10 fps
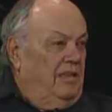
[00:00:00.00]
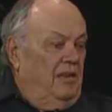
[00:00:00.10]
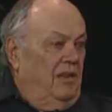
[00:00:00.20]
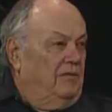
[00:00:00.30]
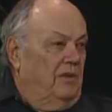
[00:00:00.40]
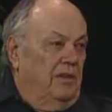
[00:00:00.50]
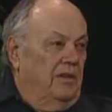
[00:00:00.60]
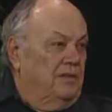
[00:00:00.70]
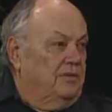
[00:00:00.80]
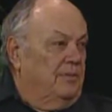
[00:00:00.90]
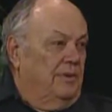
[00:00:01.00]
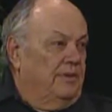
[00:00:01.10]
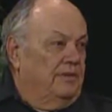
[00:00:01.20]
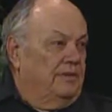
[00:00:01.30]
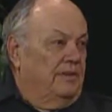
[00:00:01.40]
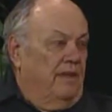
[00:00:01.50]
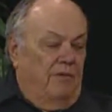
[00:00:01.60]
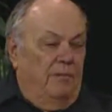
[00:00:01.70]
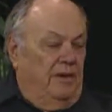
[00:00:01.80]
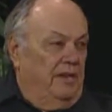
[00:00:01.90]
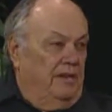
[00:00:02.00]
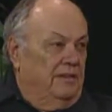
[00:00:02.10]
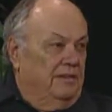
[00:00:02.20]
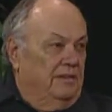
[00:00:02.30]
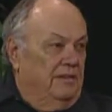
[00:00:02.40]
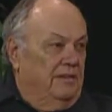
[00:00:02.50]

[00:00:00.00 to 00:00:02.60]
You love your kids to pieces. Everybody does.